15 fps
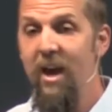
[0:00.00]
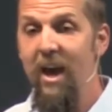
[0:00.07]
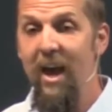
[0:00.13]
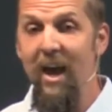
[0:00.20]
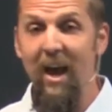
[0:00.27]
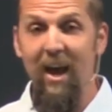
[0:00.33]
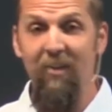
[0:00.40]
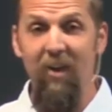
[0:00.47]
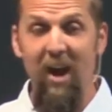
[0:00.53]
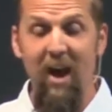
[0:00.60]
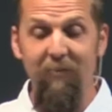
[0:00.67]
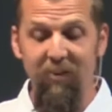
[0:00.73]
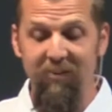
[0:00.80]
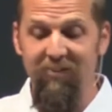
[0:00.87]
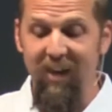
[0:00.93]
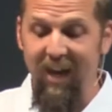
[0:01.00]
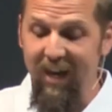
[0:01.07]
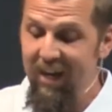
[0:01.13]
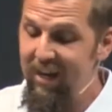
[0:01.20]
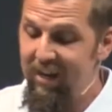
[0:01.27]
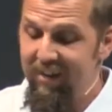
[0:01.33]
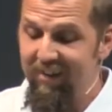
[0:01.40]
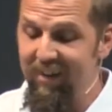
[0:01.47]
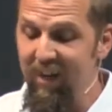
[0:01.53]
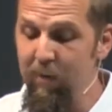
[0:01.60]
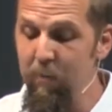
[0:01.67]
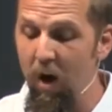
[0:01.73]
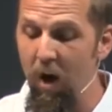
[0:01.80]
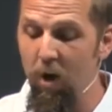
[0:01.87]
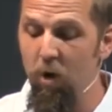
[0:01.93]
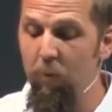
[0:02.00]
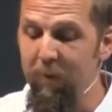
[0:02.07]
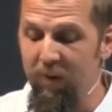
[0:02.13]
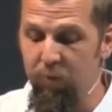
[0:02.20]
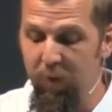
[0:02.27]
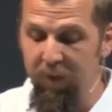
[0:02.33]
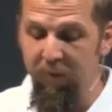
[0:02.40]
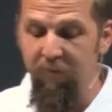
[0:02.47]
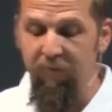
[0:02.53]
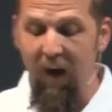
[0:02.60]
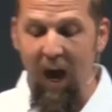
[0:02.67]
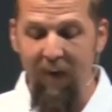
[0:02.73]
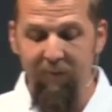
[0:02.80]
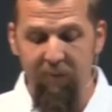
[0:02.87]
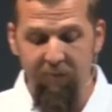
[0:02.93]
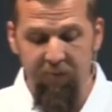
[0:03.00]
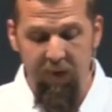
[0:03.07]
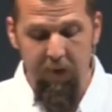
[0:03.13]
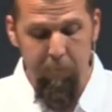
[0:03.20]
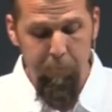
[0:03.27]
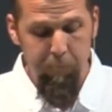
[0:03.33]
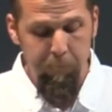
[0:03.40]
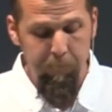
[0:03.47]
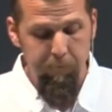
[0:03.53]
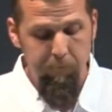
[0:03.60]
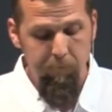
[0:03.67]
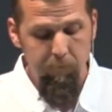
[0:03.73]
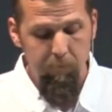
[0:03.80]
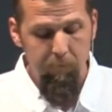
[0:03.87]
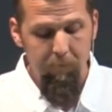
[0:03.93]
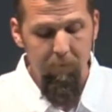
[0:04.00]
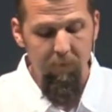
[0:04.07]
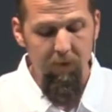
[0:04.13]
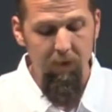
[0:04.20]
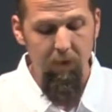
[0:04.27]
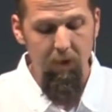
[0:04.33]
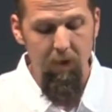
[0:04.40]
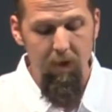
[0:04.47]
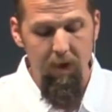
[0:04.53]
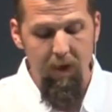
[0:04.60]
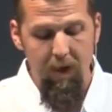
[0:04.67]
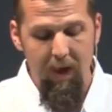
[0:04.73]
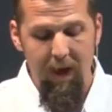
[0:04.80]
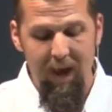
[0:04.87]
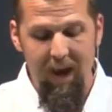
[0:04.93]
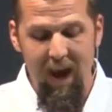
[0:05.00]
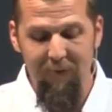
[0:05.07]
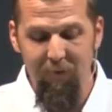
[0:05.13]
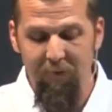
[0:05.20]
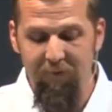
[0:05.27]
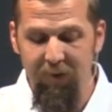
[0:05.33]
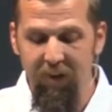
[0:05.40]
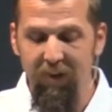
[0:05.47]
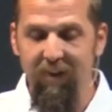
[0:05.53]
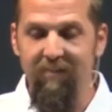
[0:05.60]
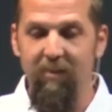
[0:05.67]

And, and they have this like team huddle between the five of them and I have a feeling